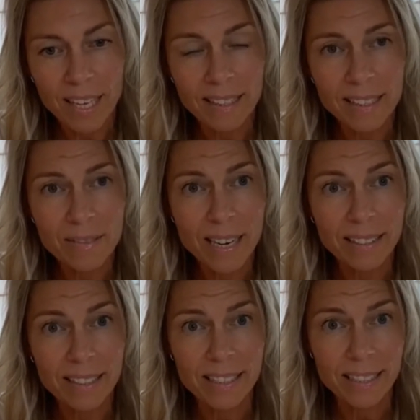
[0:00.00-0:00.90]
There's
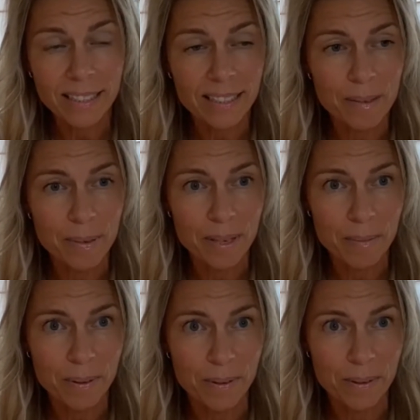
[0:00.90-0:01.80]
around 60
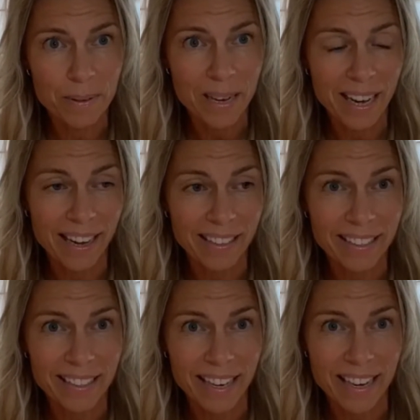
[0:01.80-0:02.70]
people
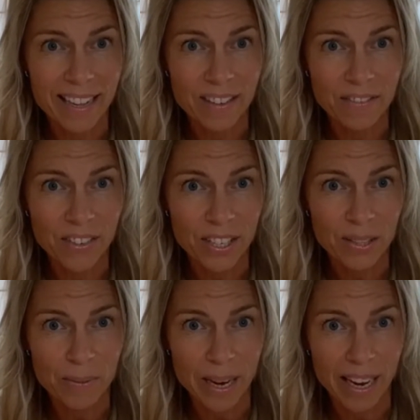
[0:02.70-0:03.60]
actually in the first
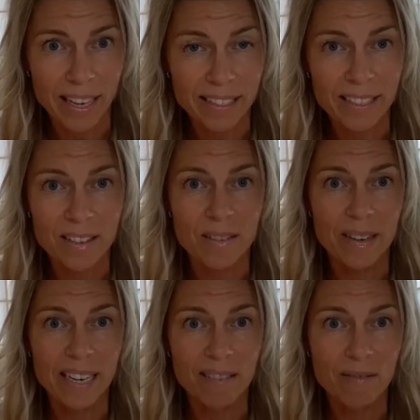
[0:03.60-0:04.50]
week. So
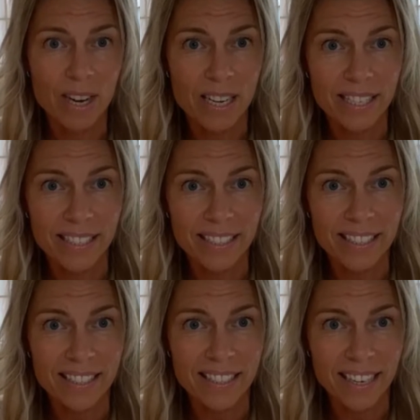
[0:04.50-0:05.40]
it
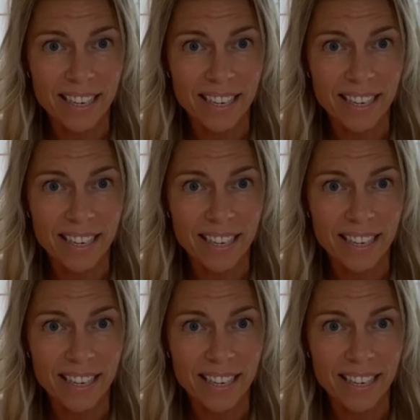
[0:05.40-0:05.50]
runs